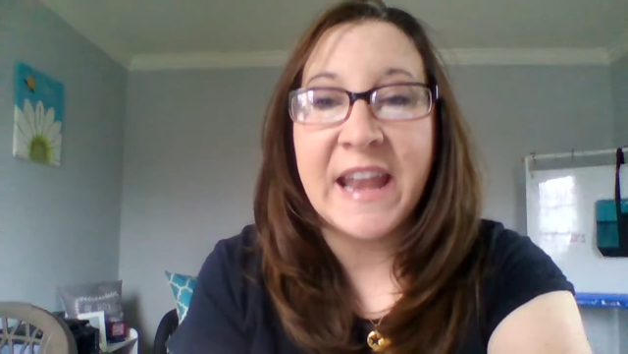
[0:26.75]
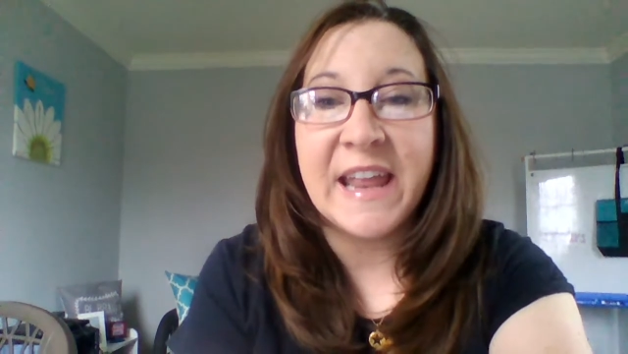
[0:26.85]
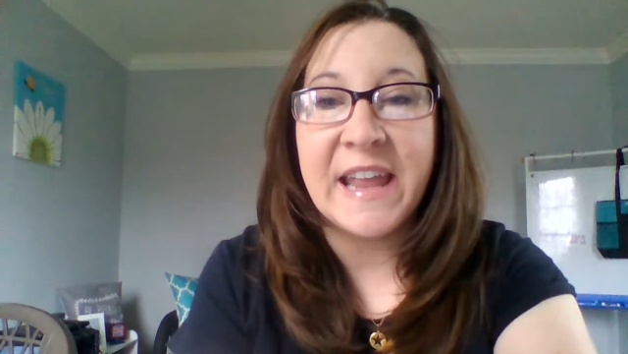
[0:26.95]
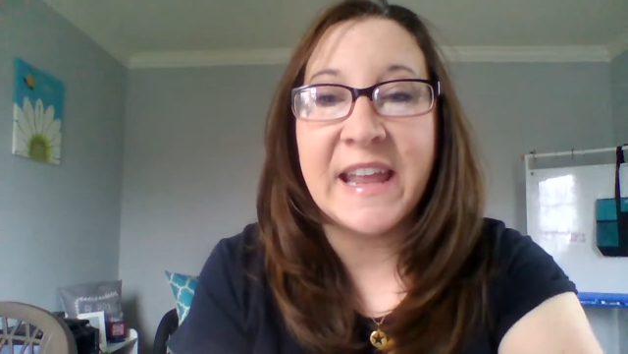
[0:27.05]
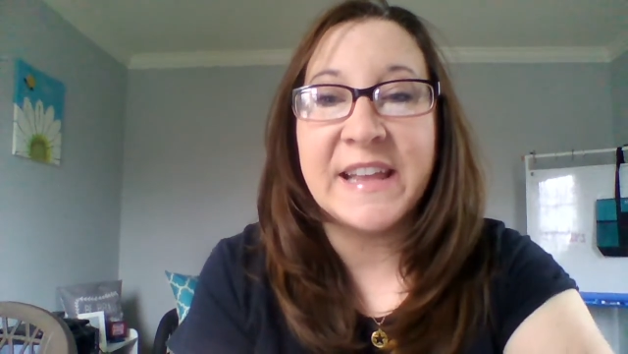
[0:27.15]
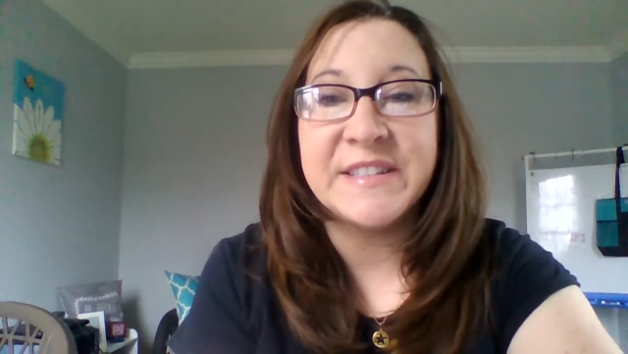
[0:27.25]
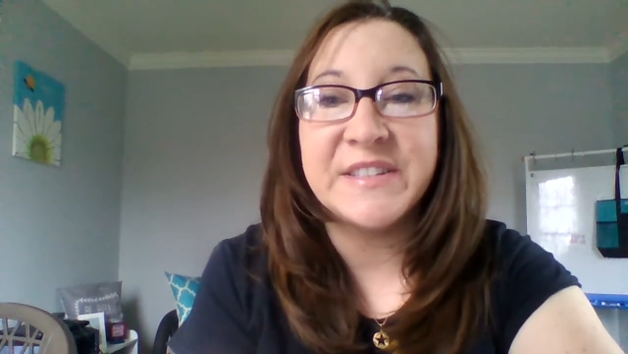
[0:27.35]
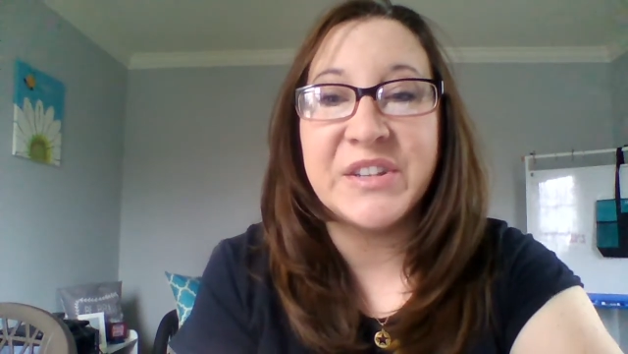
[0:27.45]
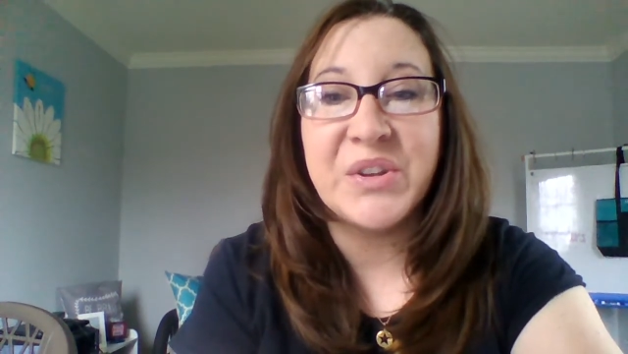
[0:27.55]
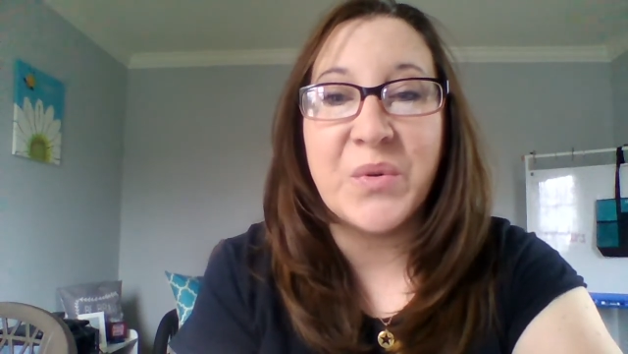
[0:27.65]
It
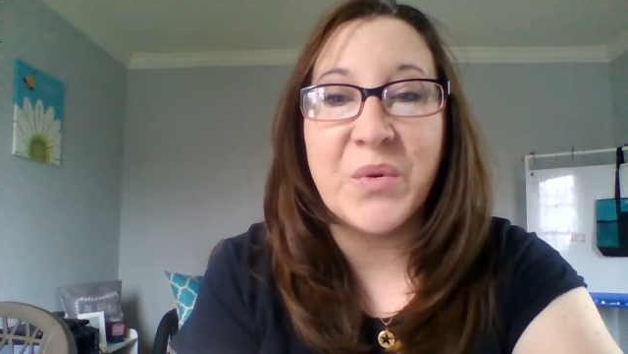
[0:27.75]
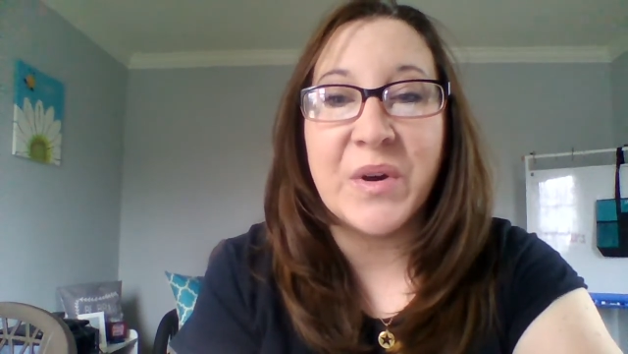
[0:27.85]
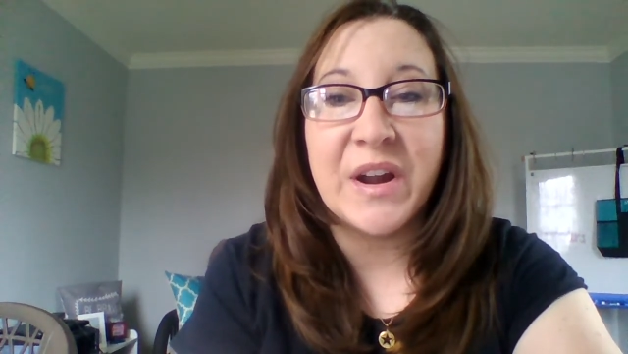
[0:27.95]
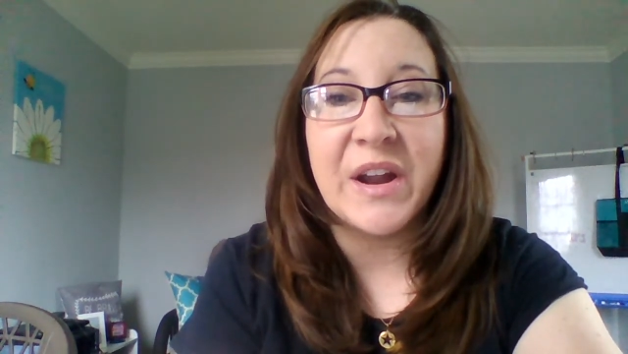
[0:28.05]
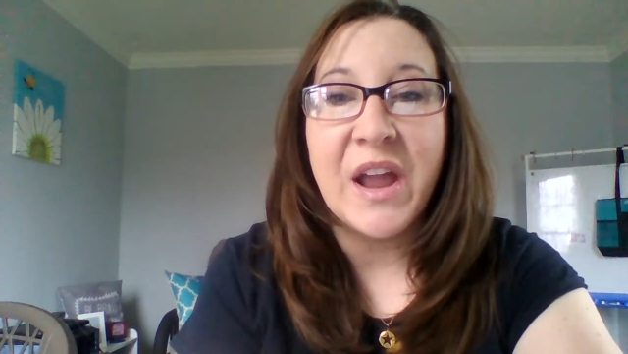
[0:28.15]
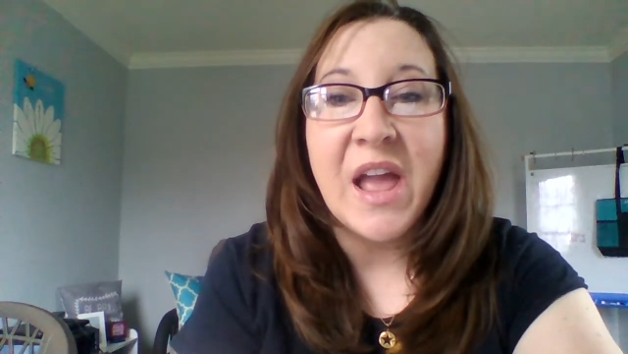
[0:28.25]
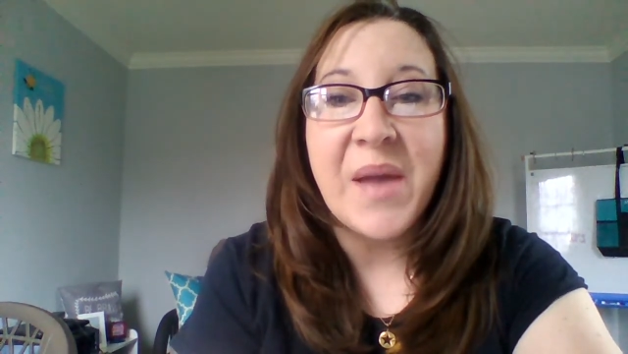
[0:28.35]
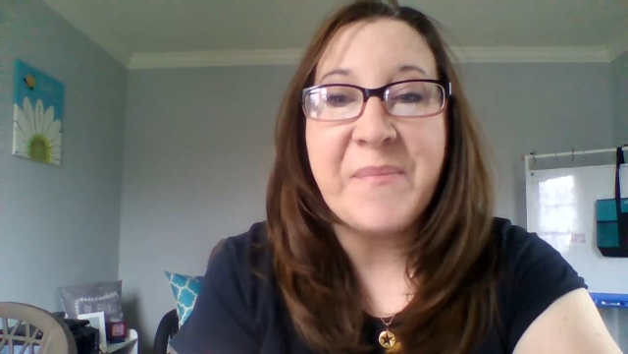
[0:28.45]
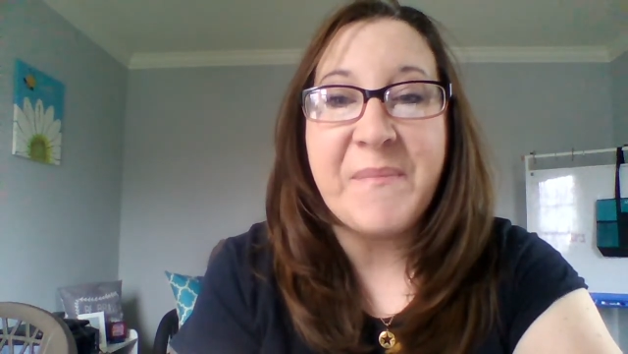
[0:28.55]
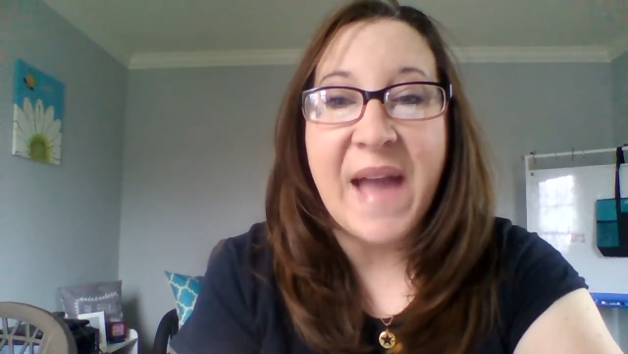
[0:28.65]
is your
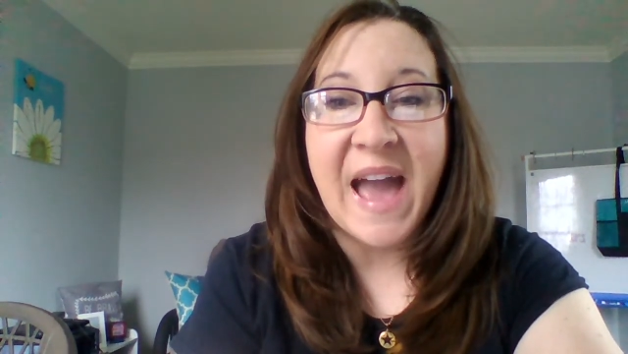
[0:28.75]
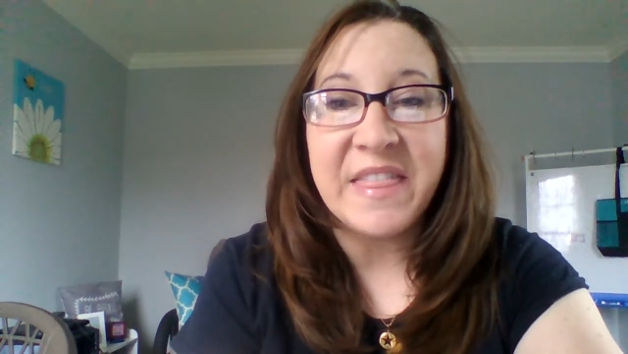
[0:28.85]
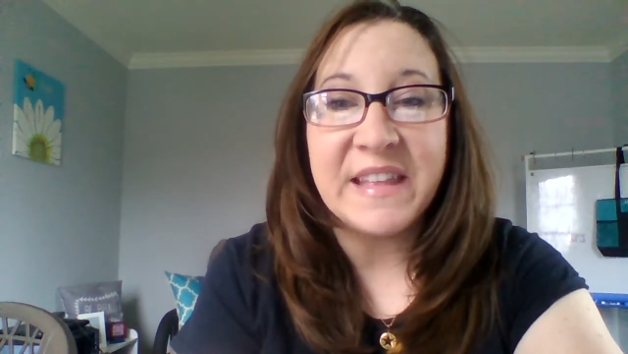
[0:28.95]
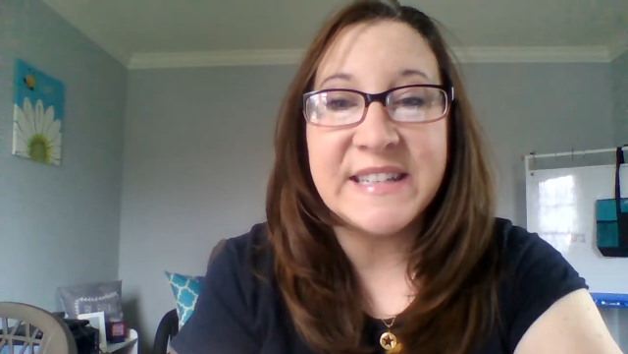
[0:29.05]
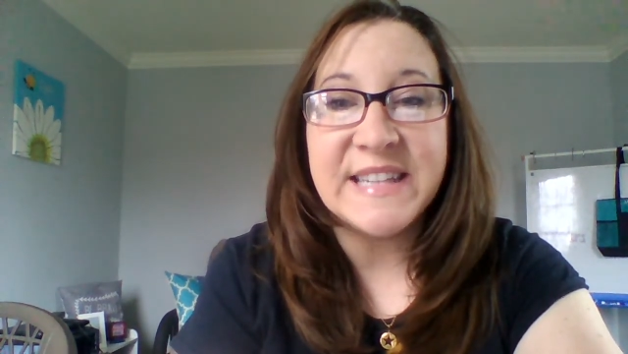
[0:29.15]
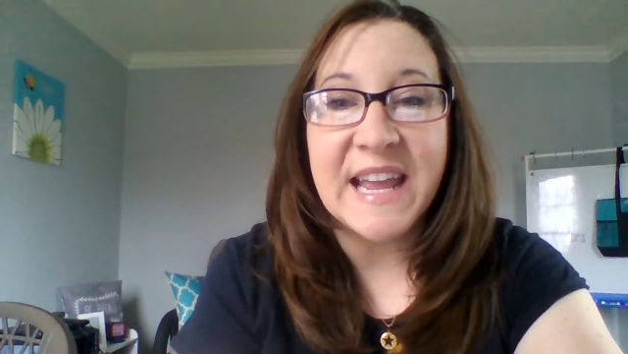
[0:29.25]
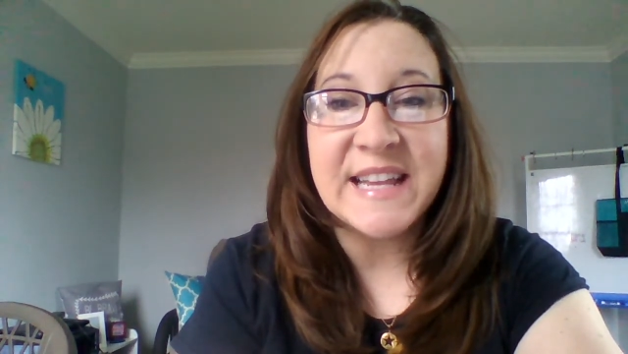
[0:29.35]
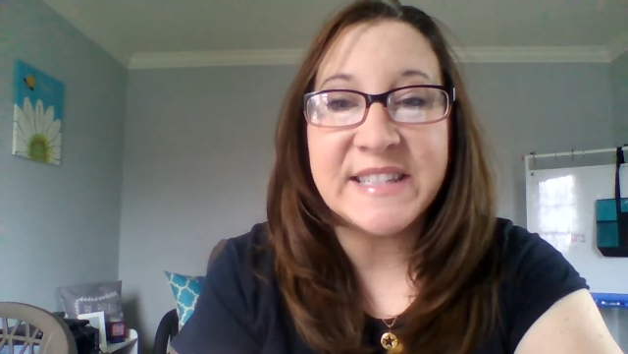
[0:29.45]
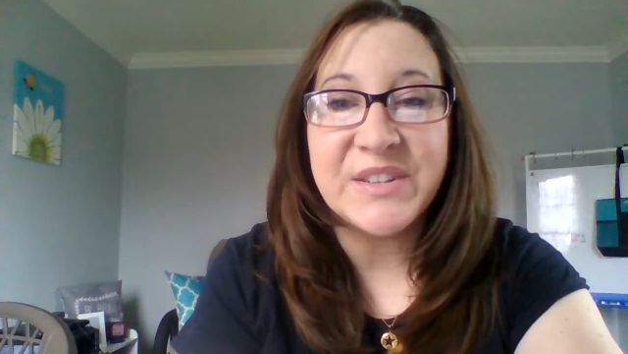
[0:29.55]
math day,